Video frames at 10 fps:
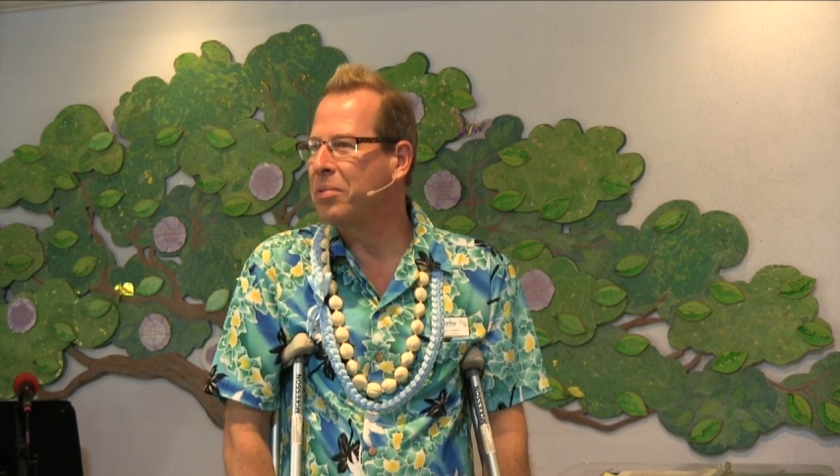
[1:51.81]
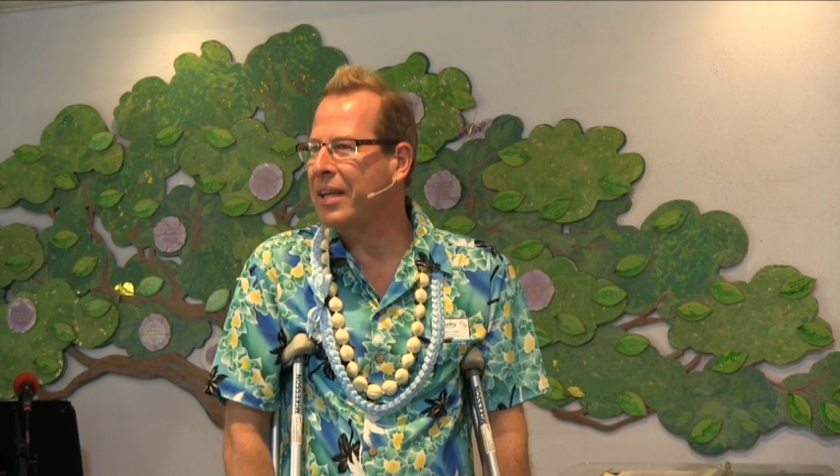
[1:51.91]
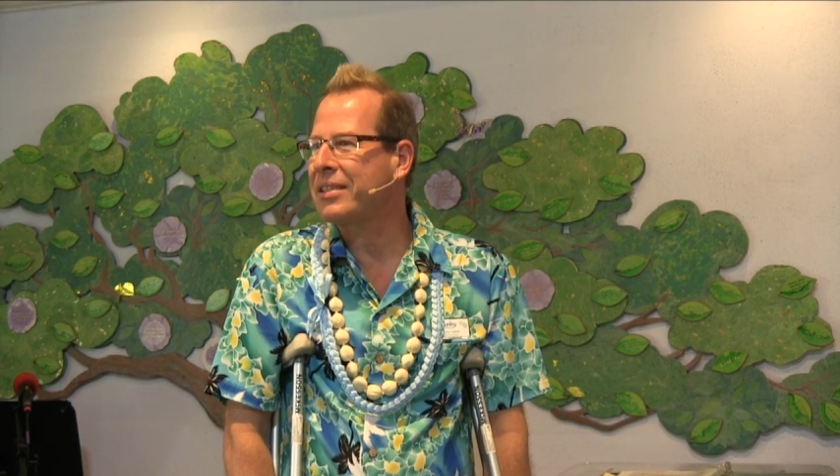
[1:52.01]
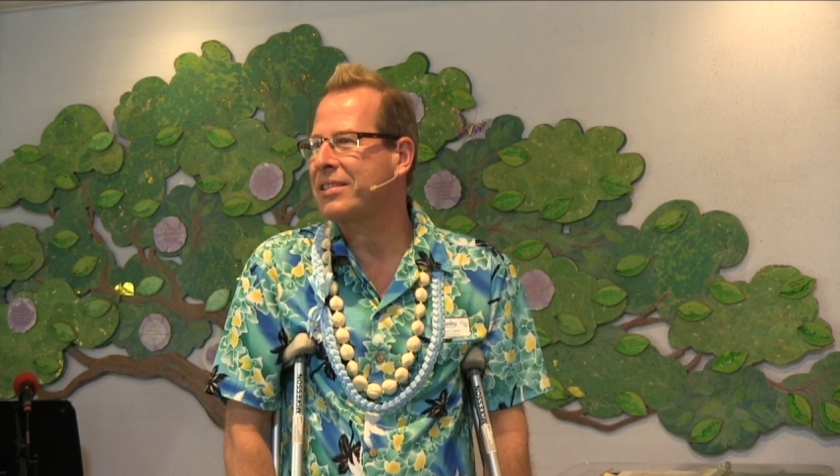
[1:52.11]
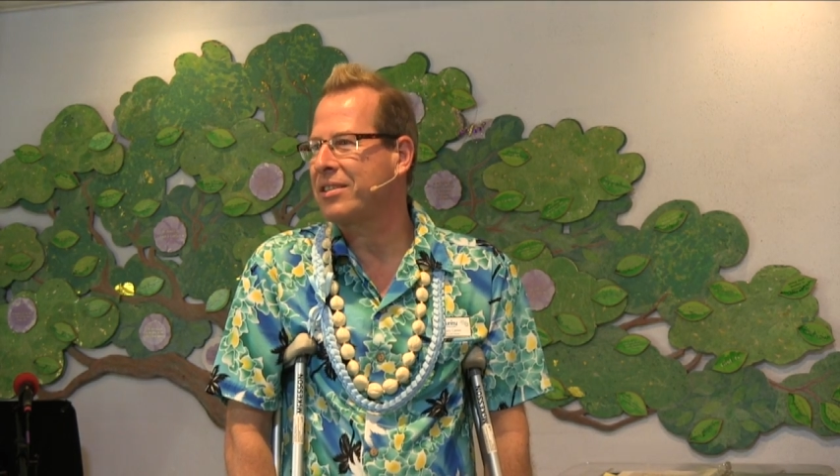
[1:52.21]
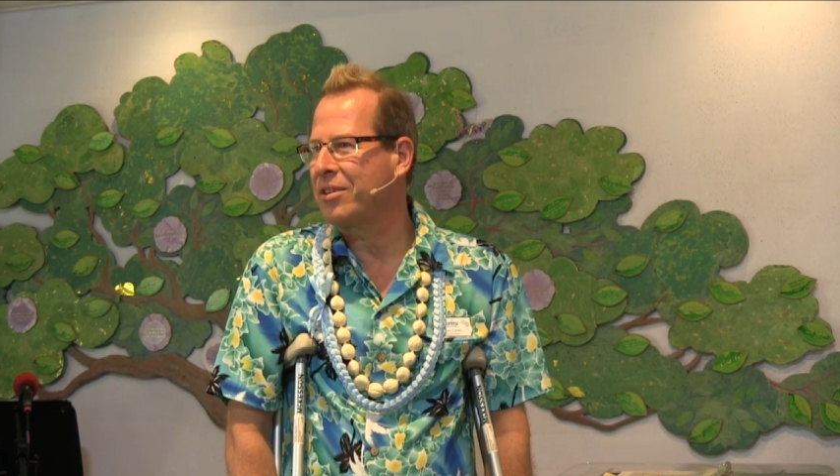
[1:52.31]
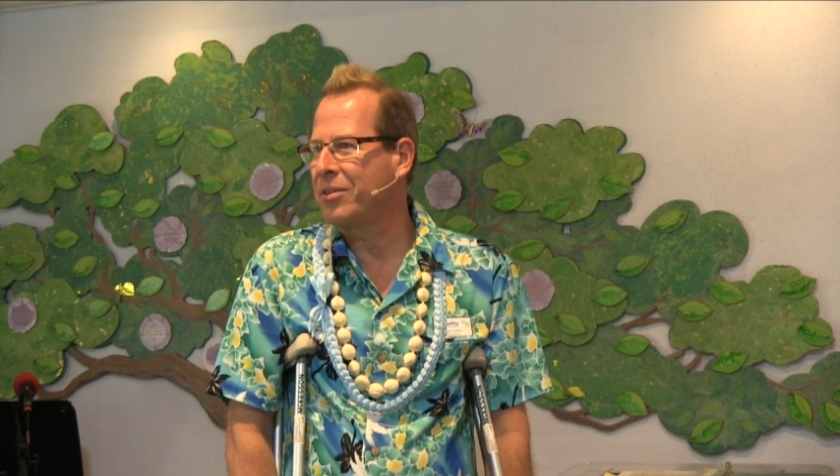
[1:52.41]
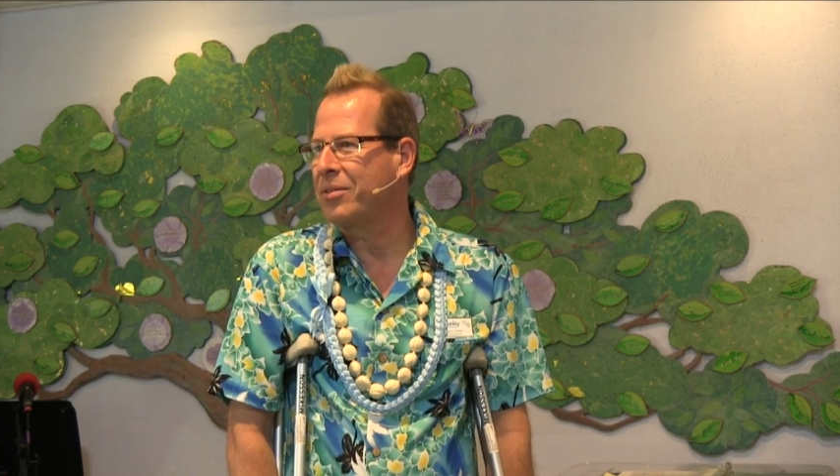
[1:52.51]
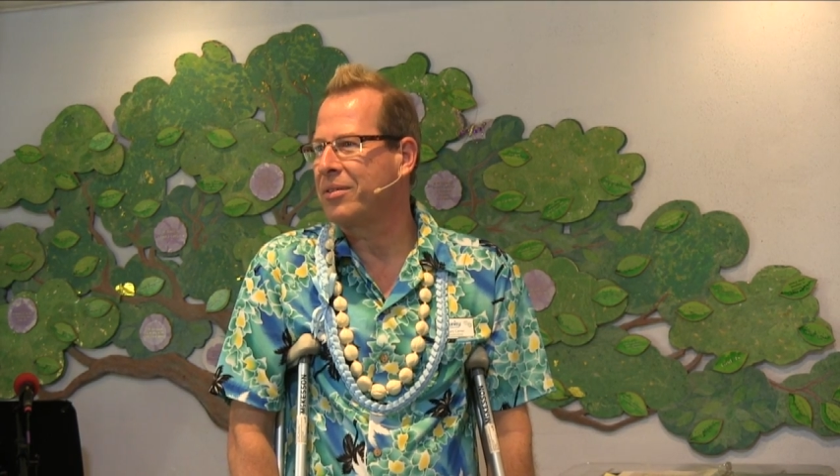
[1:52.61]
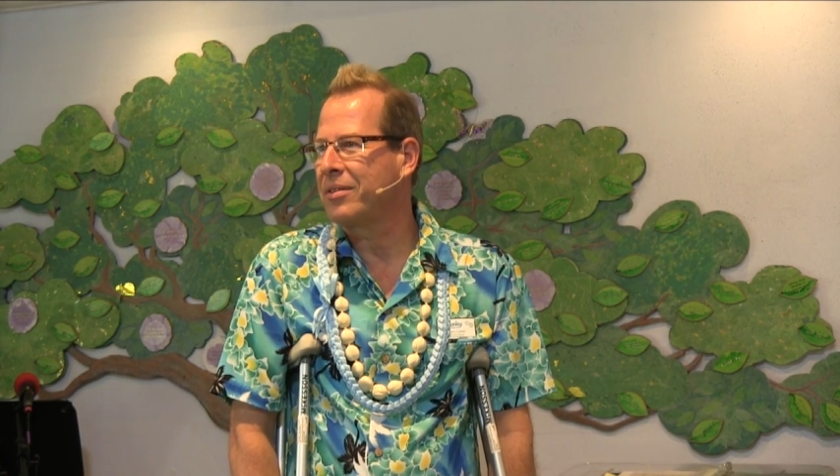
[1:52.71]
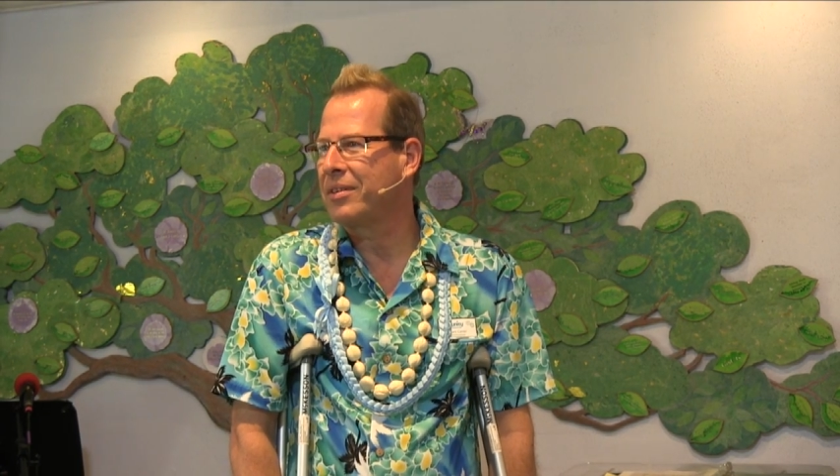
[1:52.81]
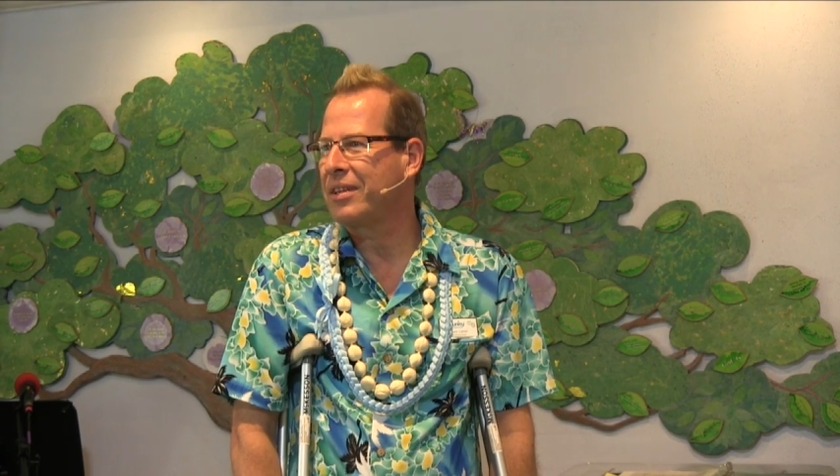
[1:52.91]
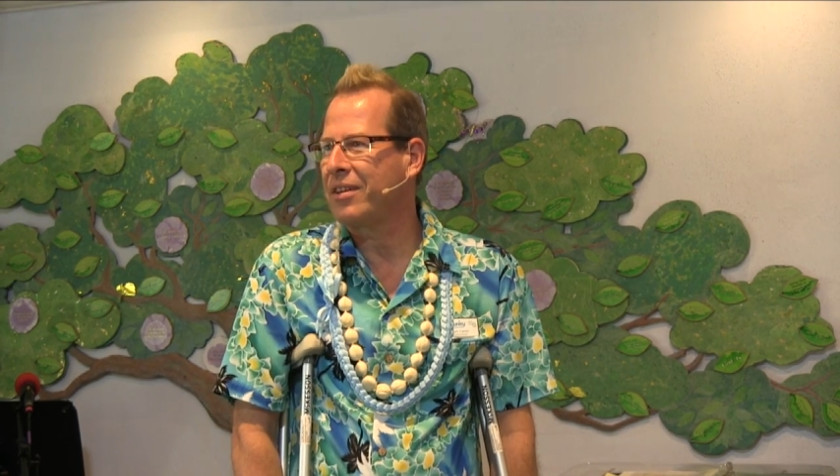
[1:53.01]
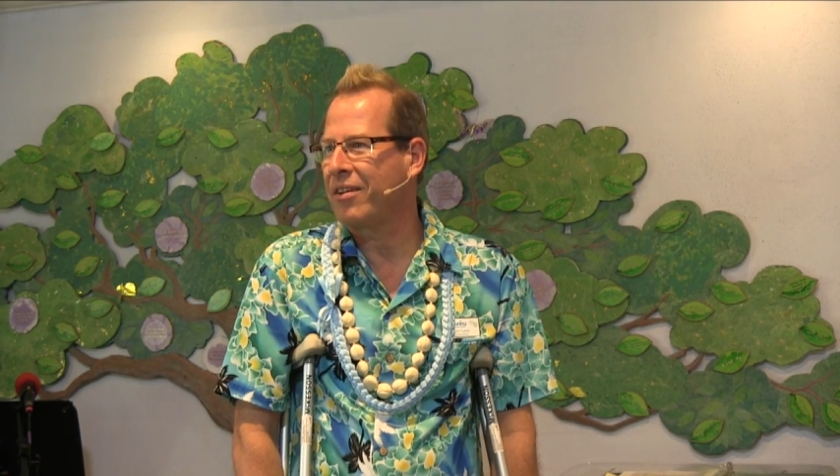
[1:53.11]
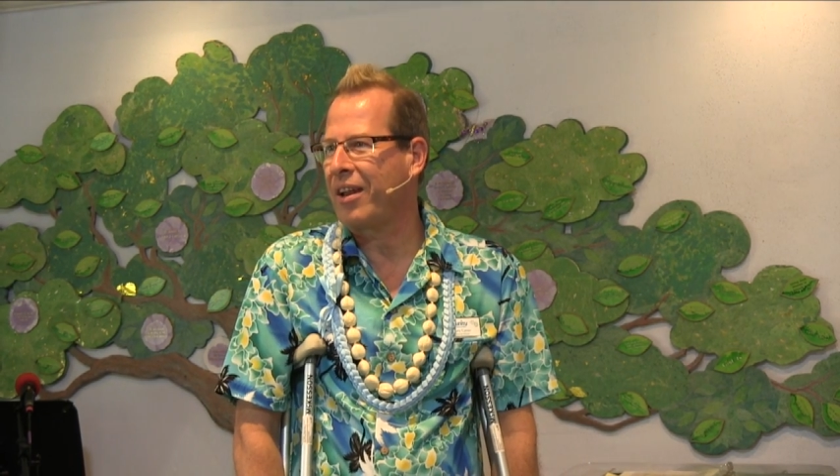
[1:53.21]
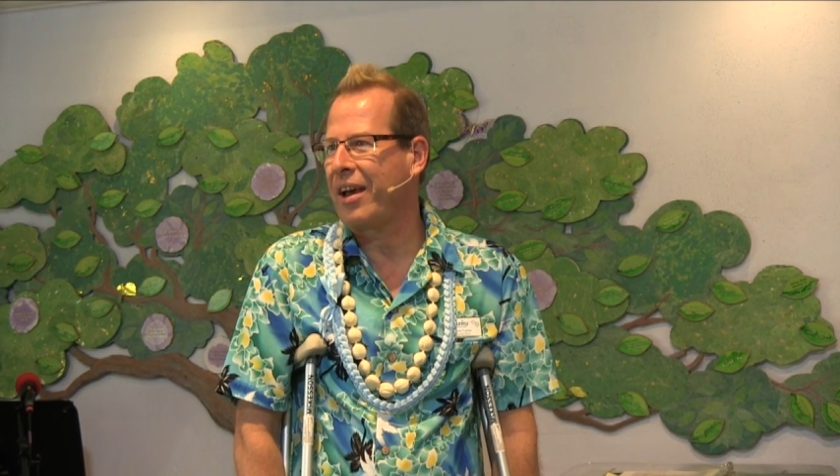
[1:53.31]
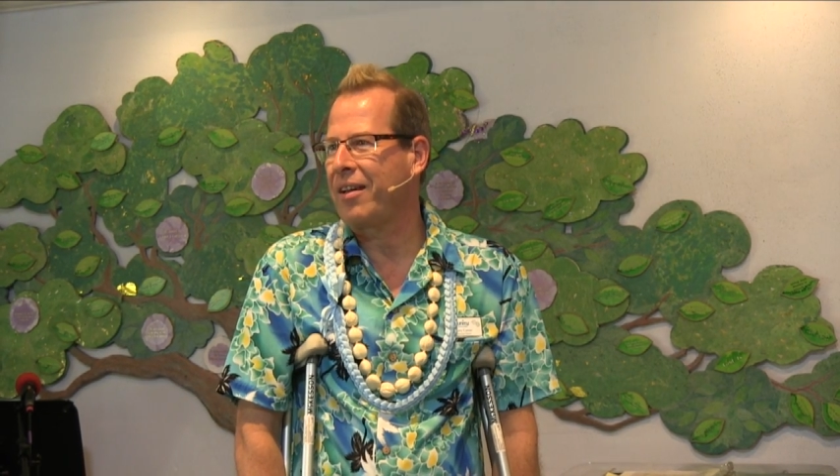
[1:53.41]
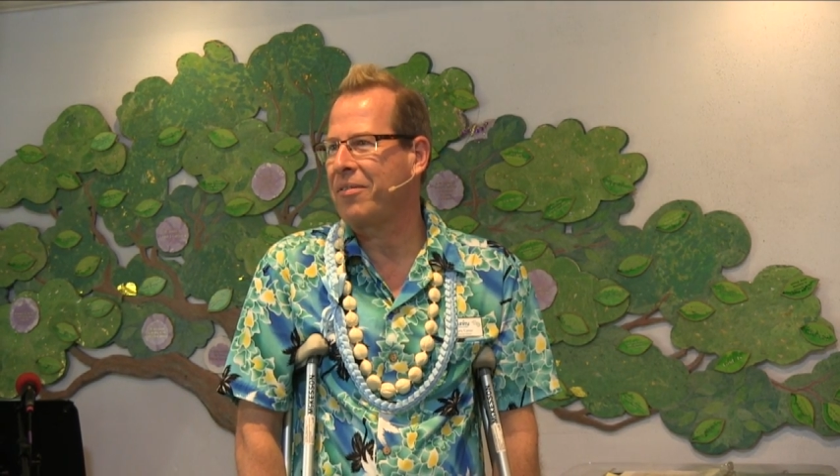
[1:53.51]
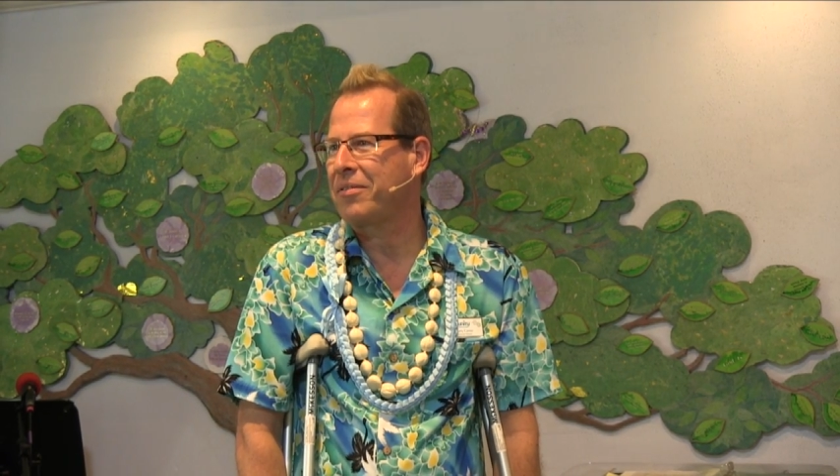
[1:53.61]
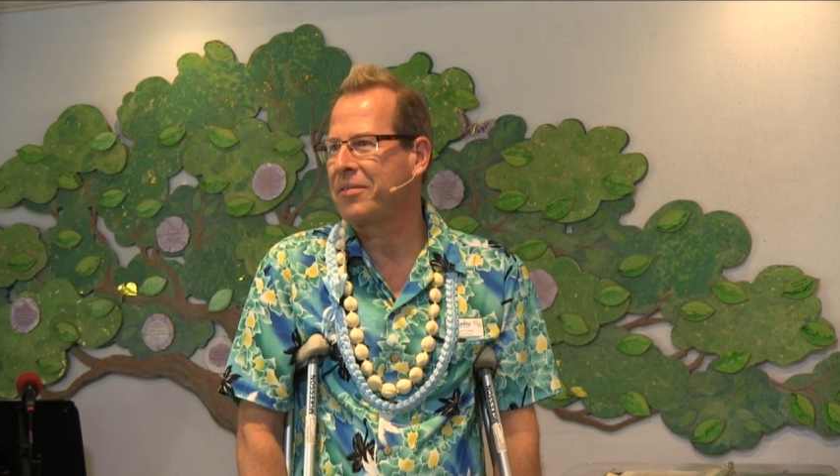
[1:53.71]
blessed you in your
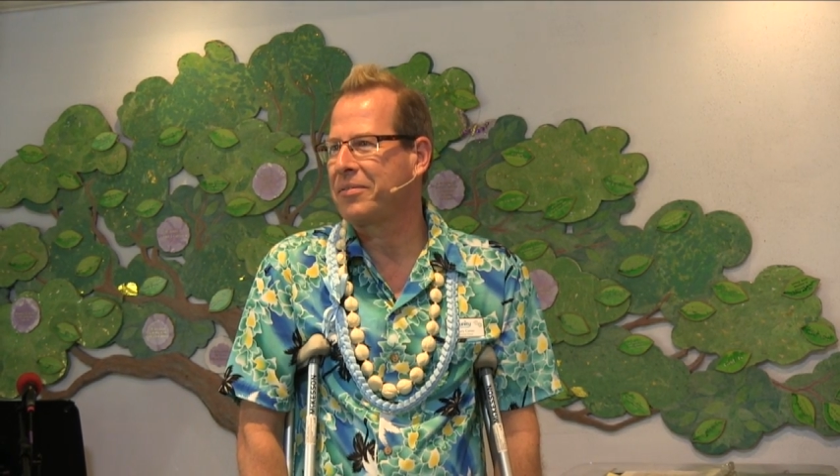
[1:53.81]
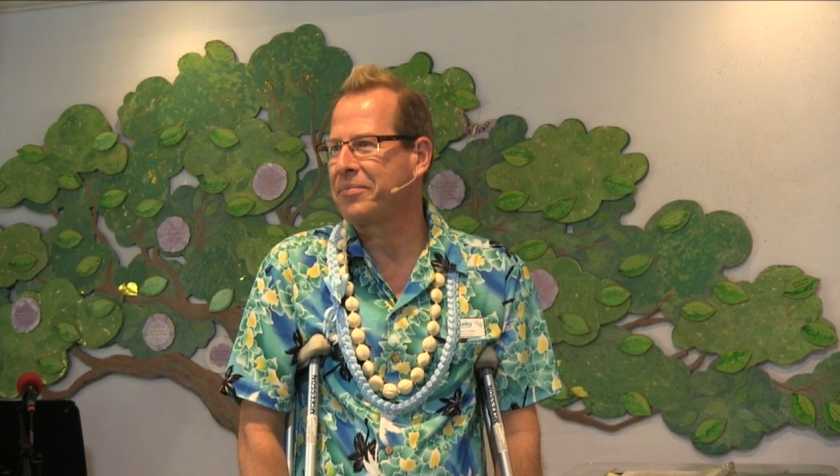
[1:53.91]
life.